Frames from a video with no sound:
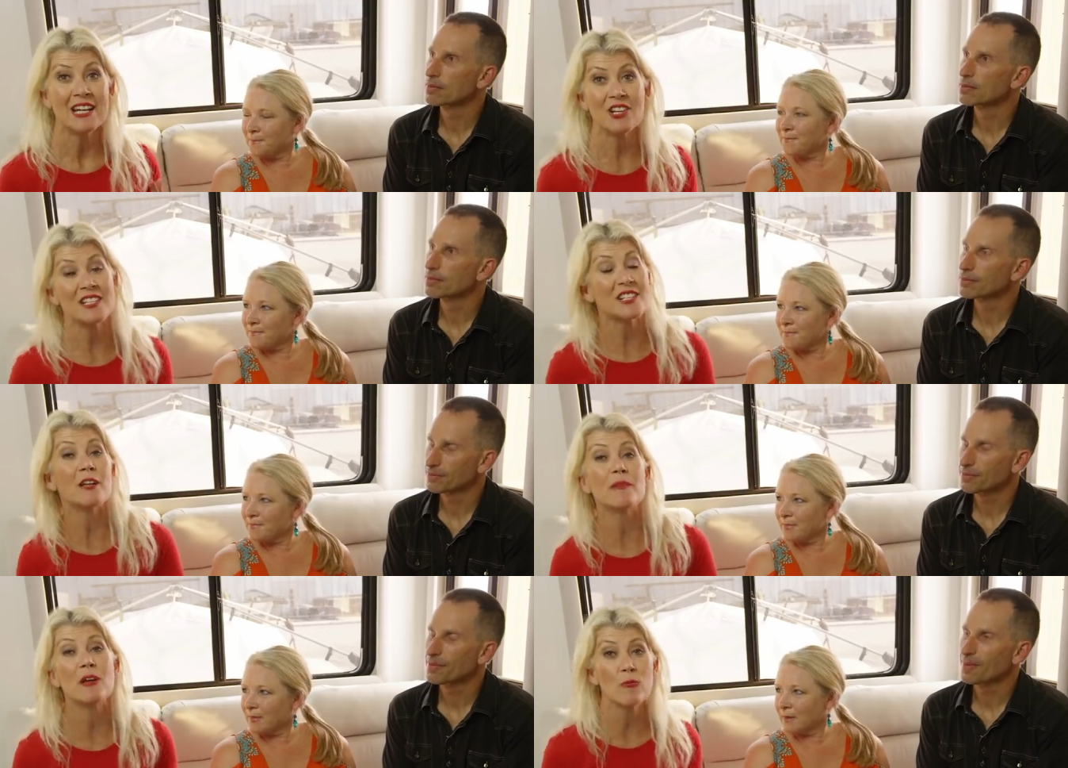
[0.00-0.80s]
Speaker 1: it's going
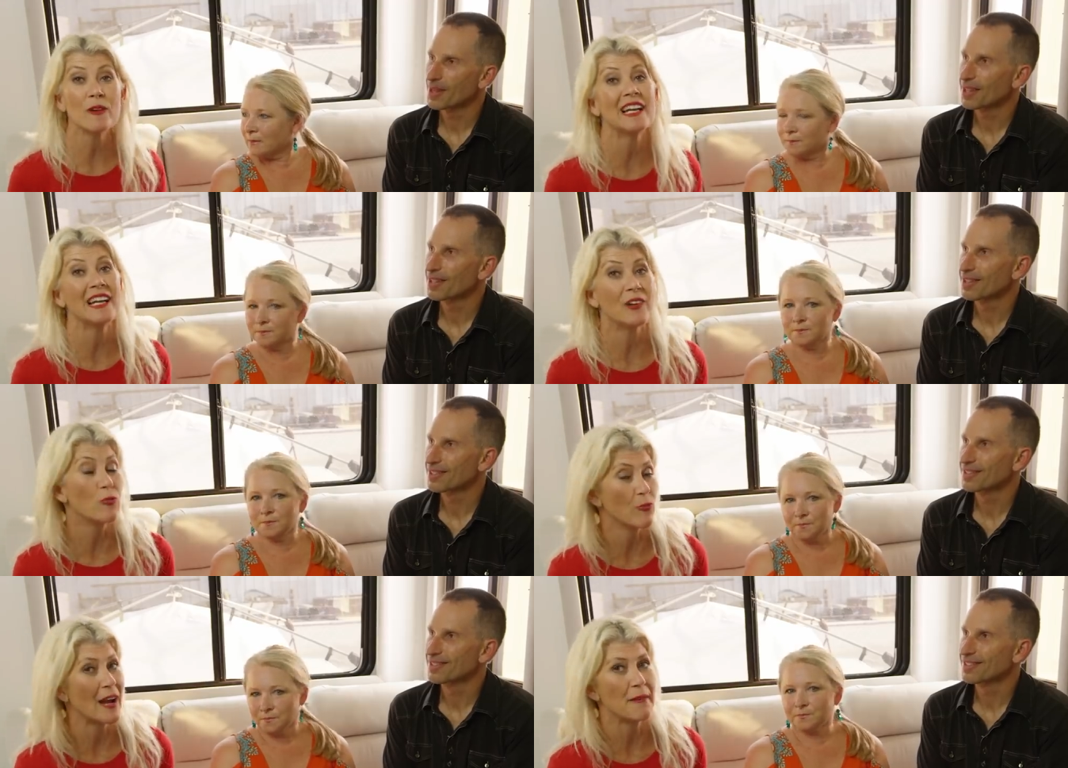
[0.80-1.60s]
to be a really
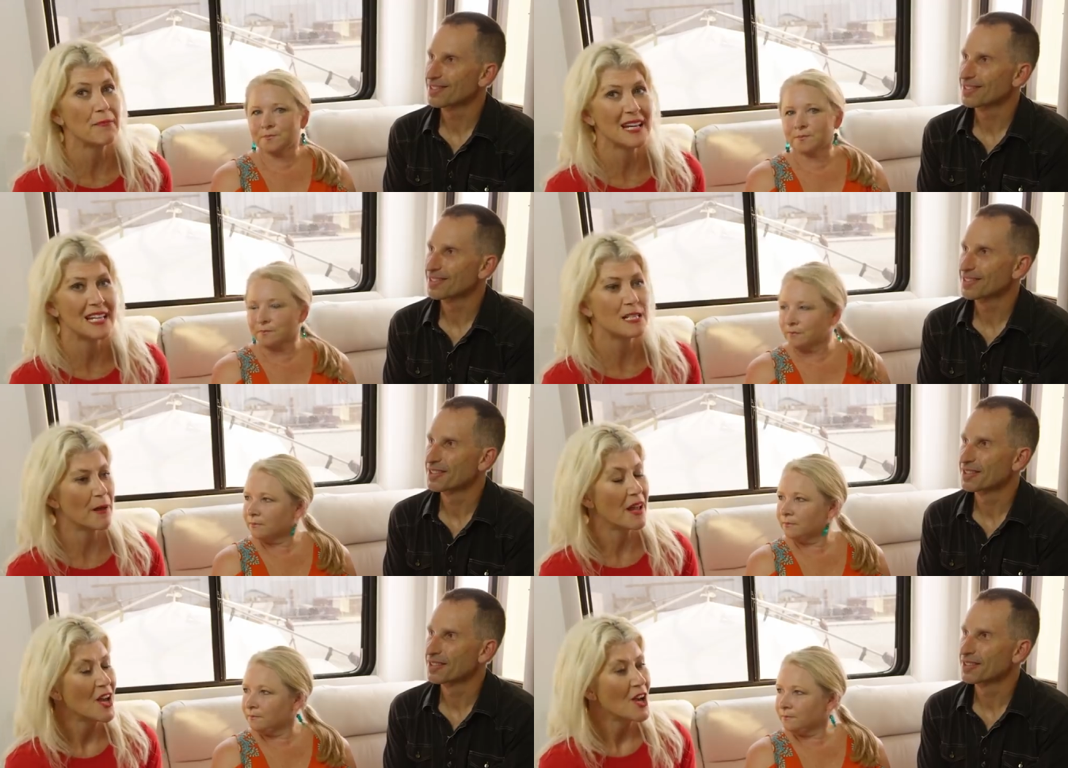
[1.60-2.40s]
great piece.
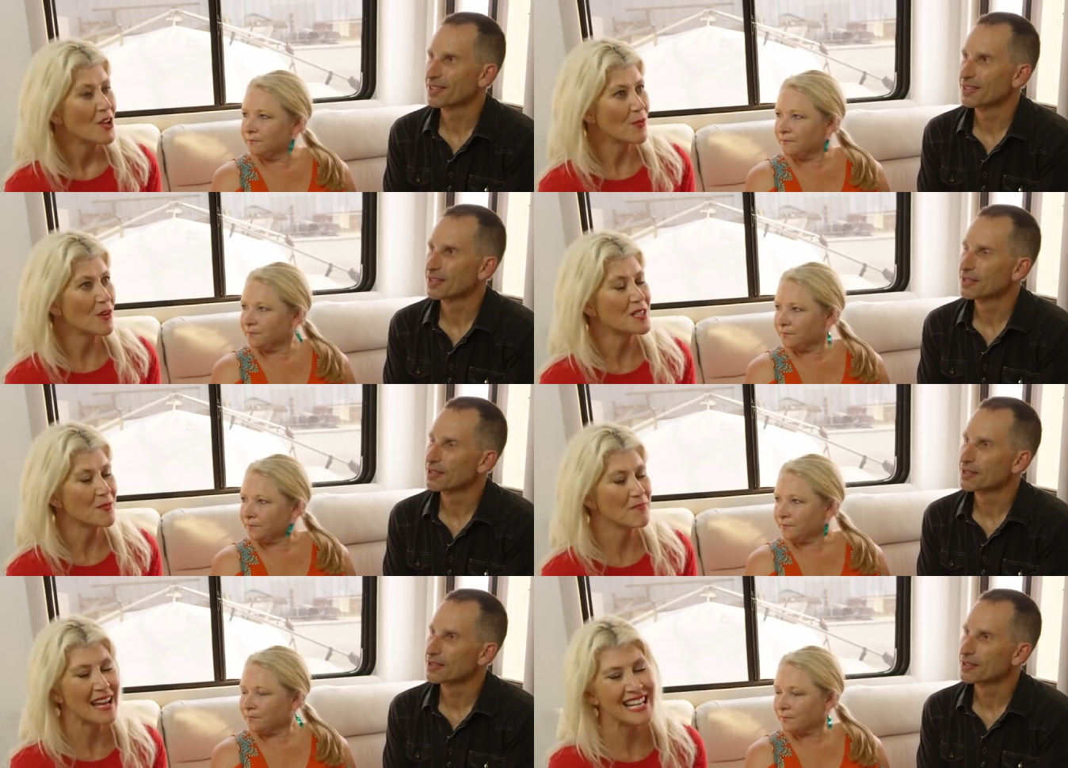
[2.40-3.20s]
But the most
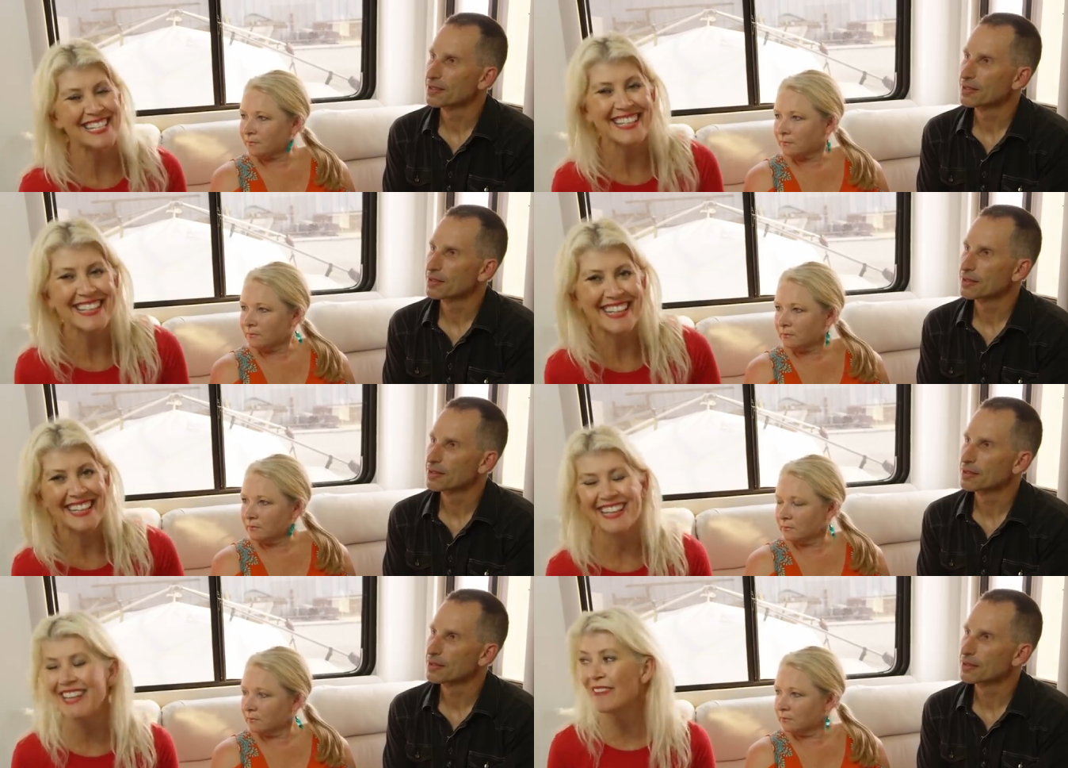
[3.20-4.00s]
amazing thing
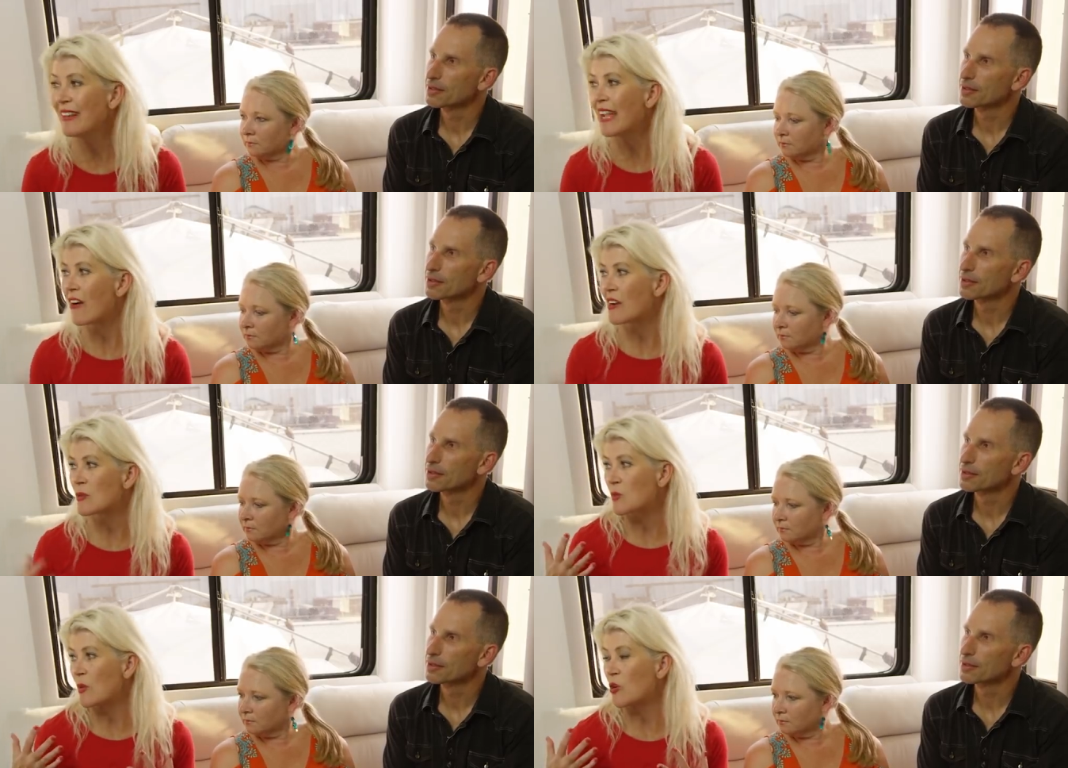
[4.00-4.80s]
in the living area
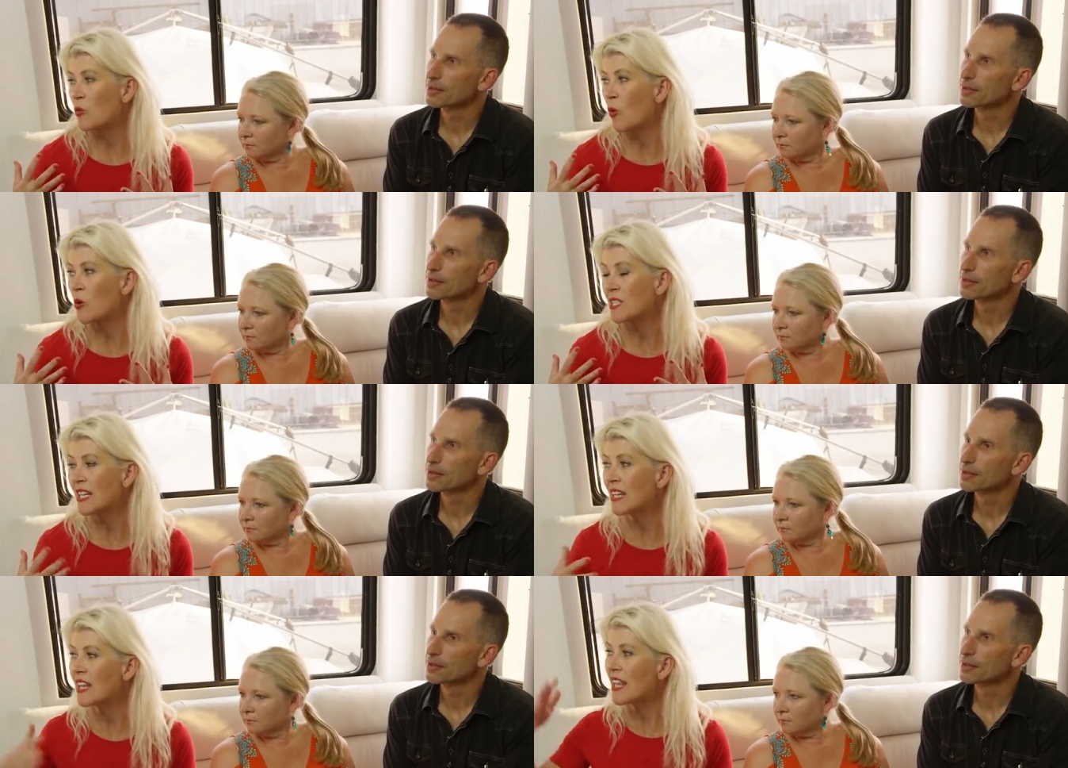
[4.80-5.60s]
was when you walked
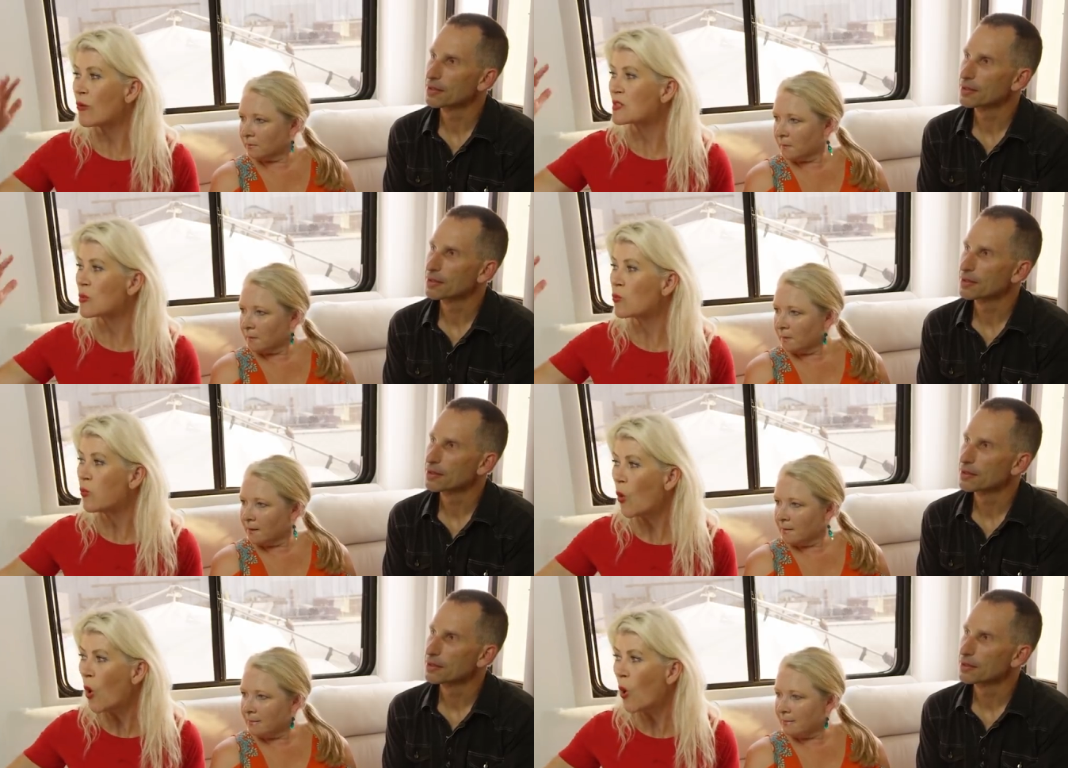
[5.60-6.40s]
in, there was a
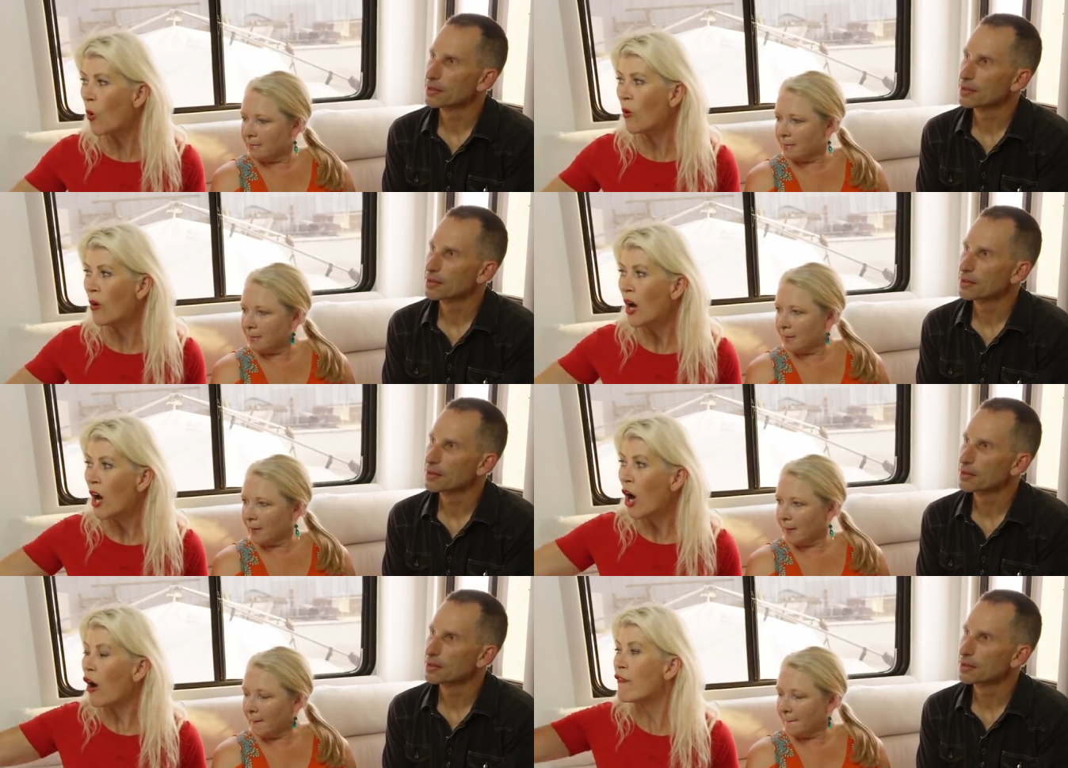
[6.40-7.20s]
wall
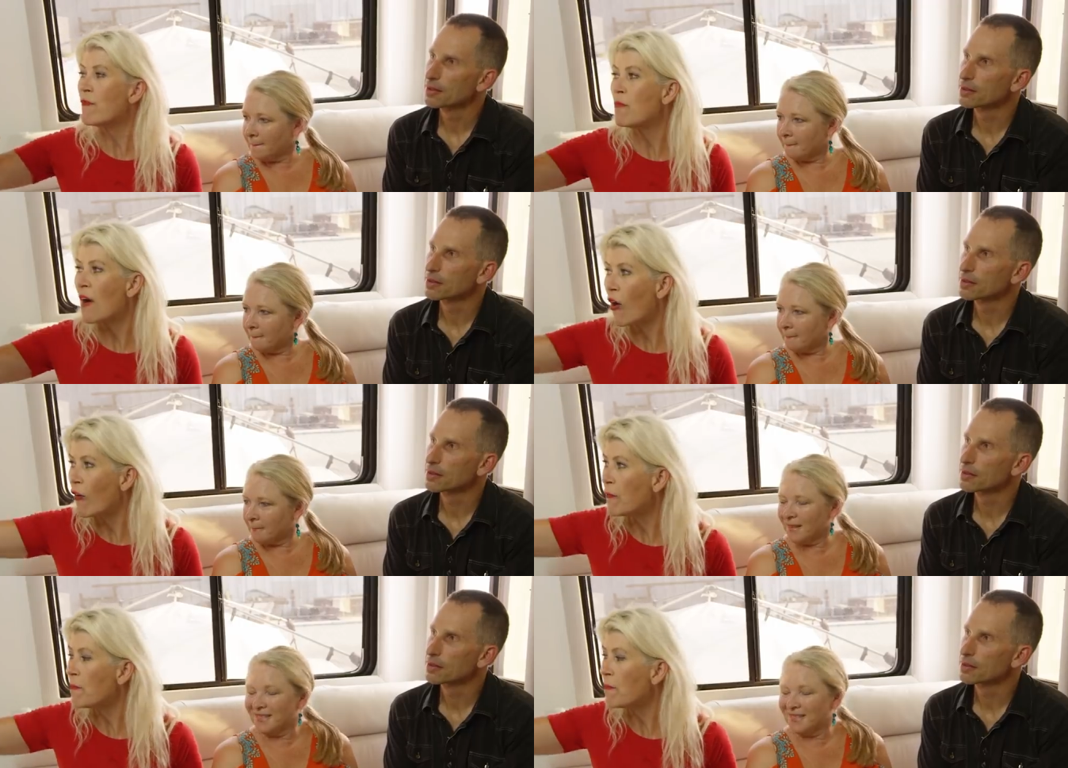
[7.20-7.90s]
Of, of